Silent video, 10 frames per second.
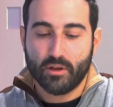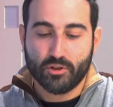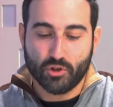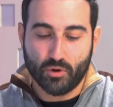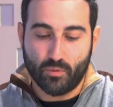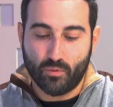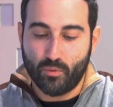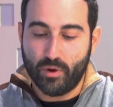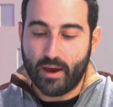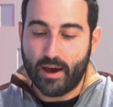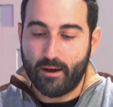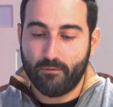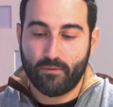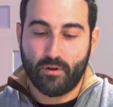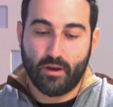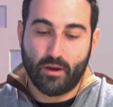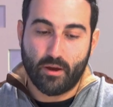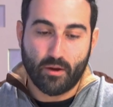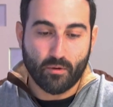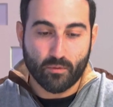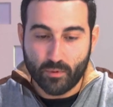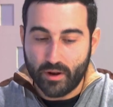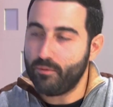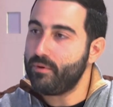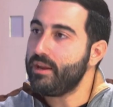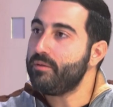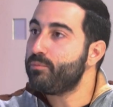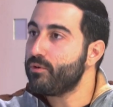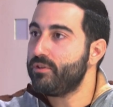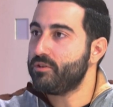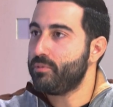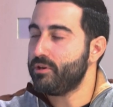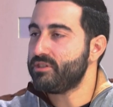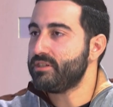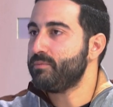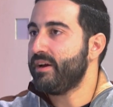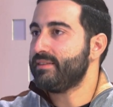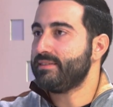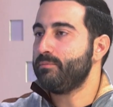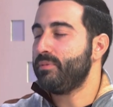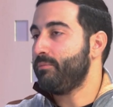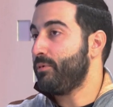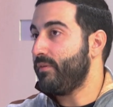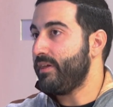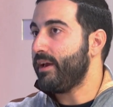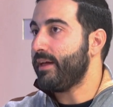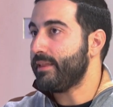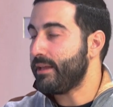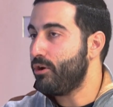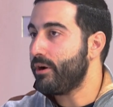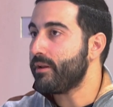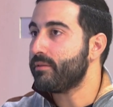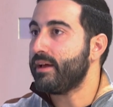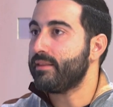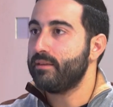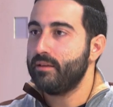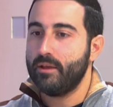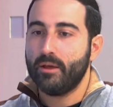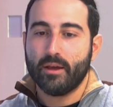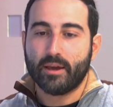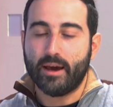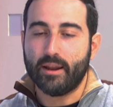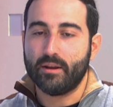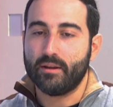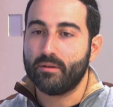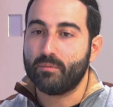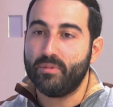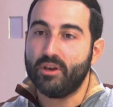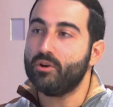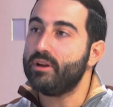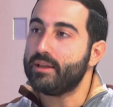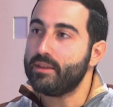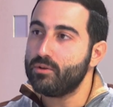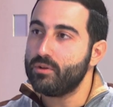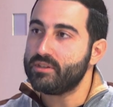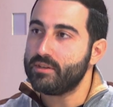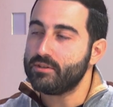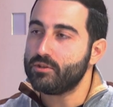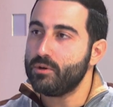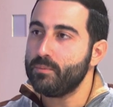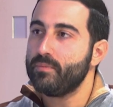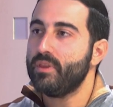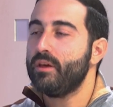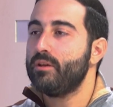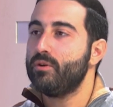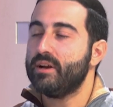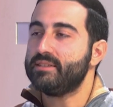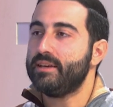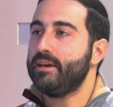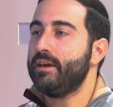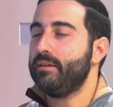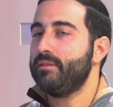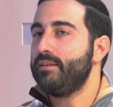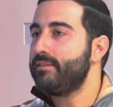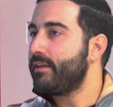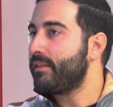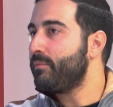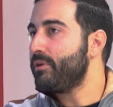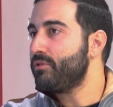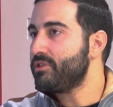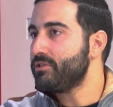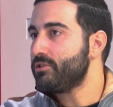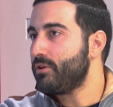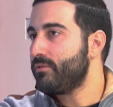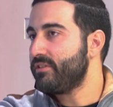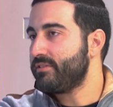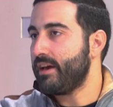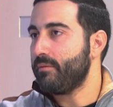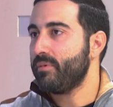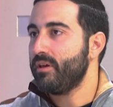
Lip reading: So we have really improved this process by simply providing a data logger that can be connected to the sensor. You can say, hey, this is a temperature sensor of this type.